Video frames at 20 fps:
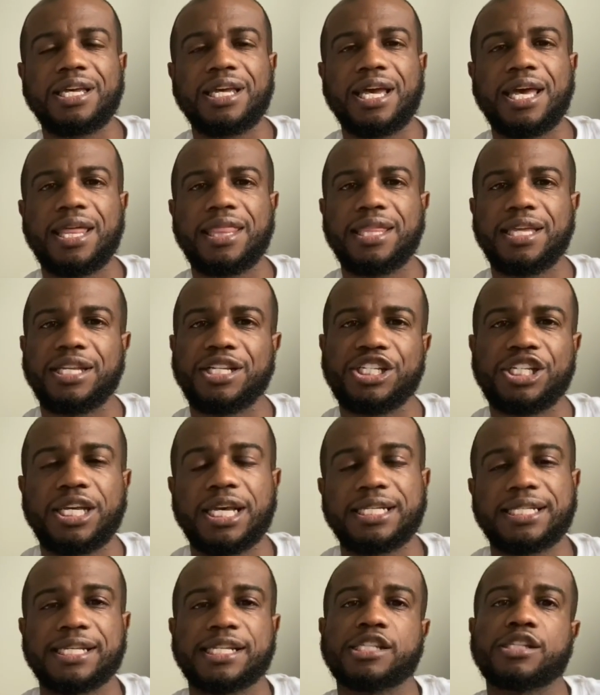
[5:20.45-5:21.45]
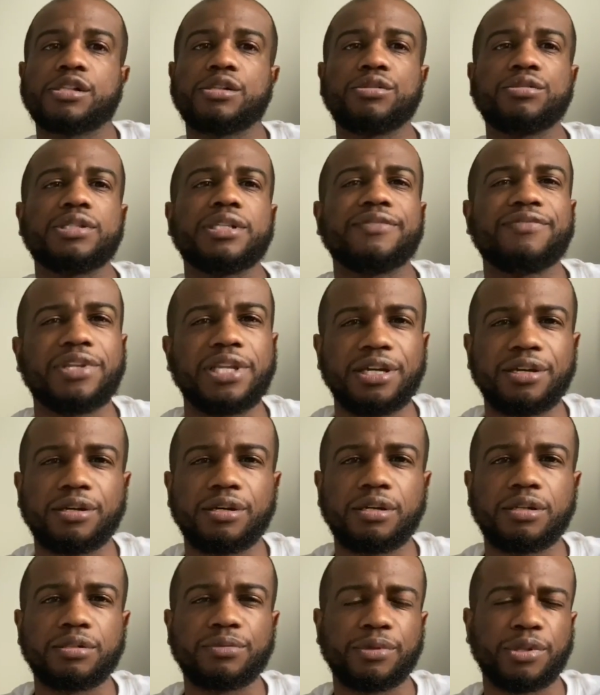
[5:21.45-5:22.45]
and then she has exclusive
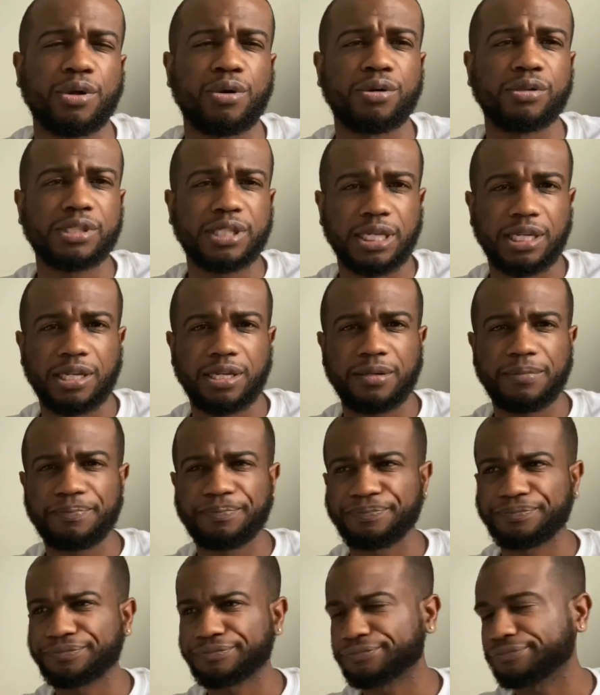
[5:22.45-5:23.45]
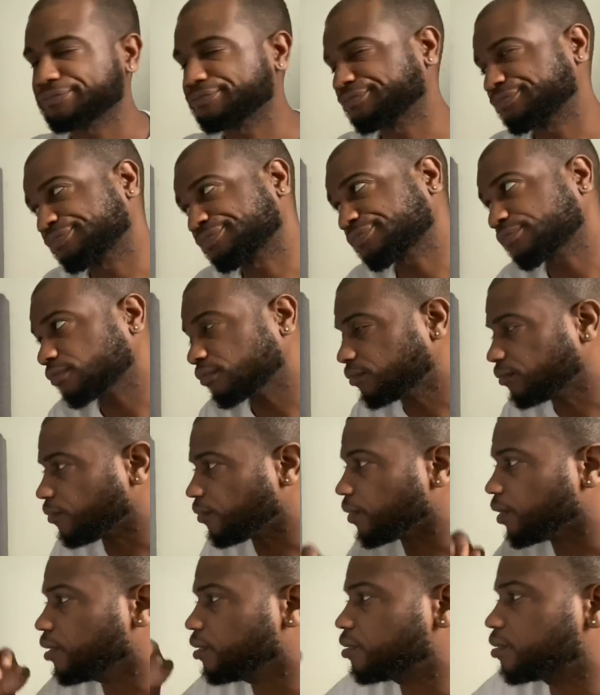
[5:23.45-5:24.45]
deals with Ulta.
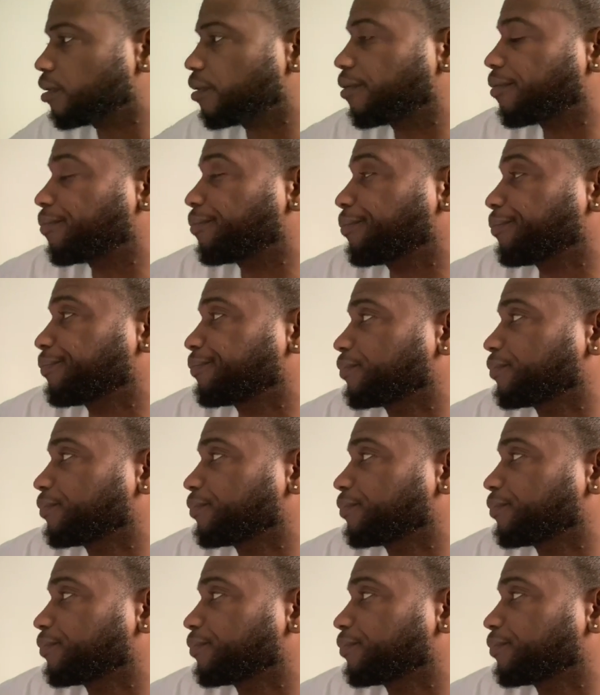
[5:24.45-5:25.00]
So,